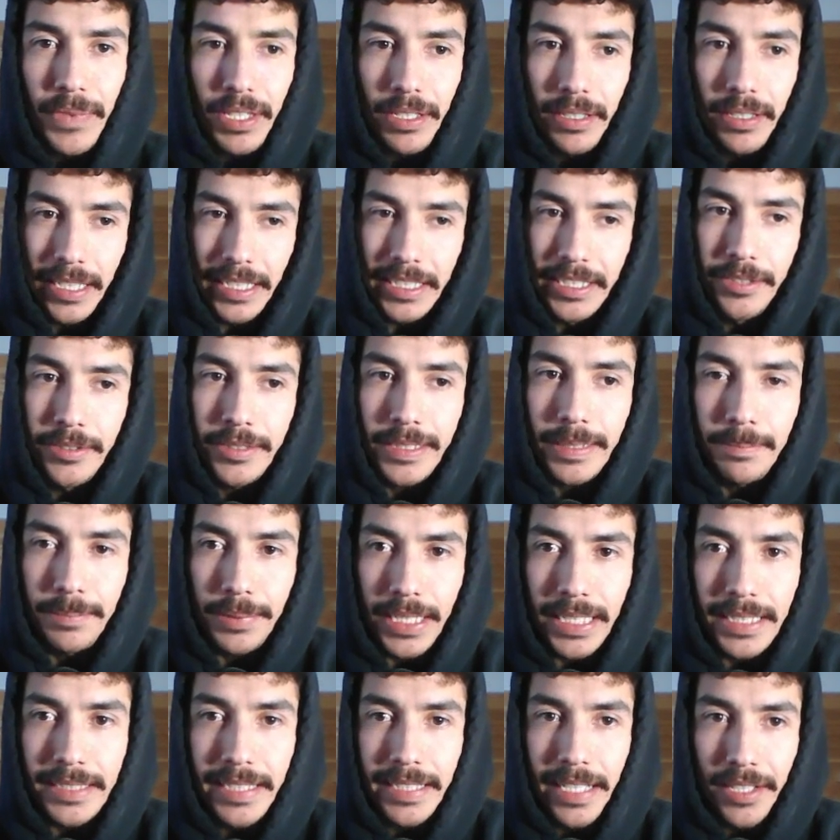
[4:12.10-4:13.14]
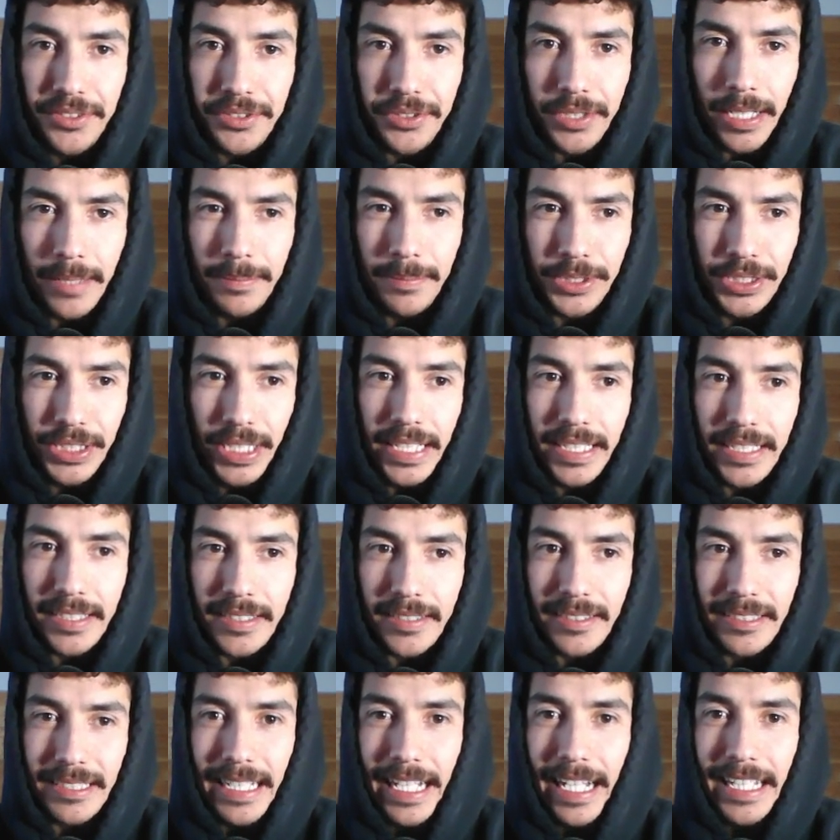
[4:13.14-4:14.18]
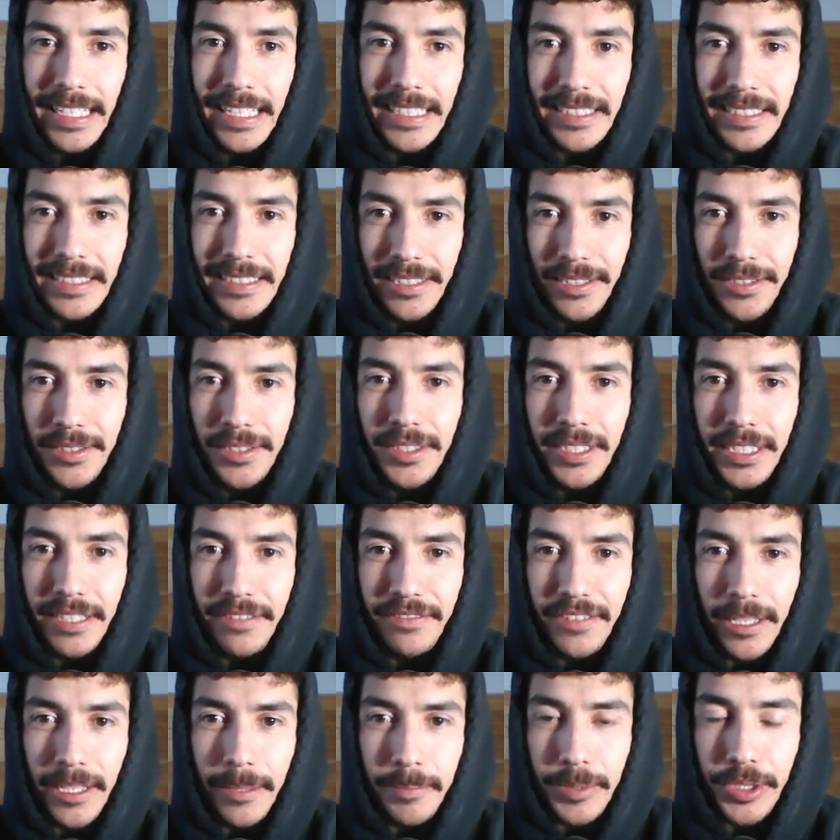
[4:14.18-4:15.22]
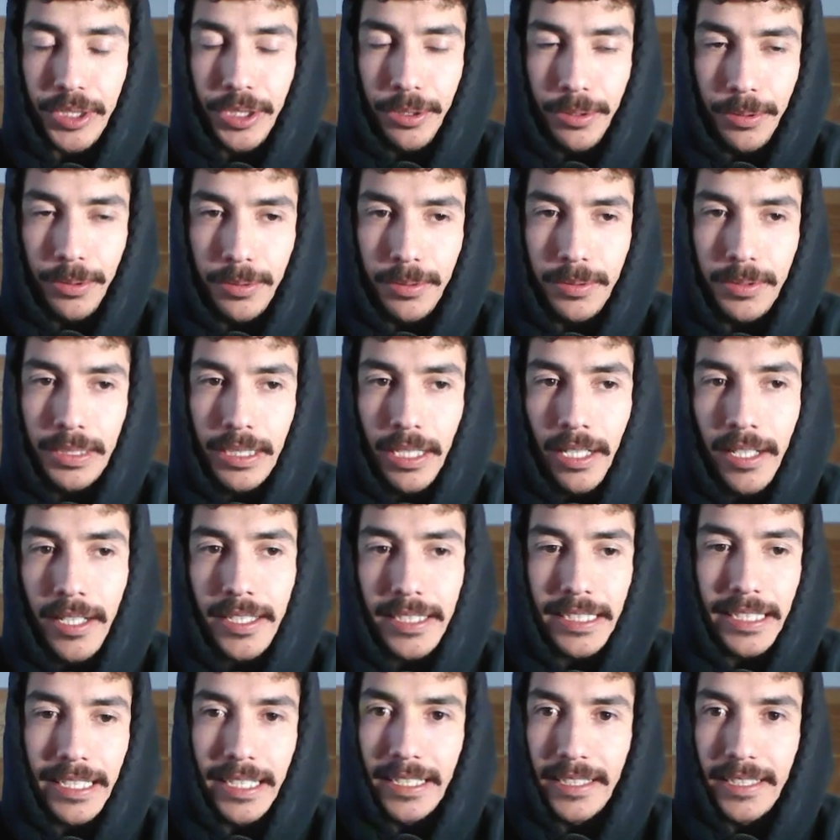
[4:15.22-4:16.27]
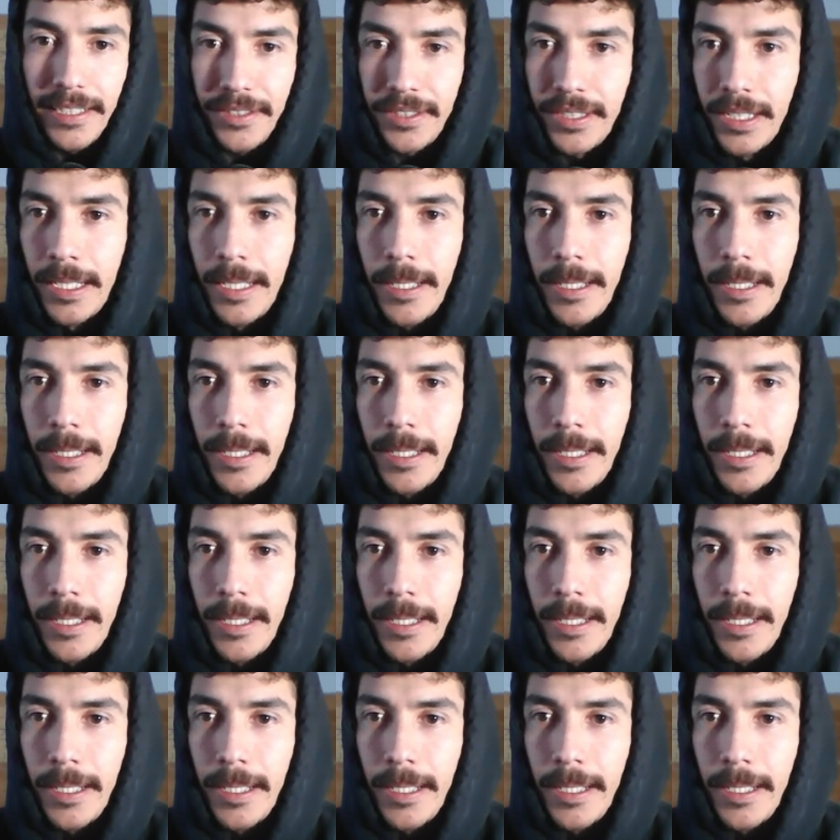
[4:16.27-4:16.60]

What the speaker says: like you can play 10-drop Shanks and still leave up 2 Don, guys.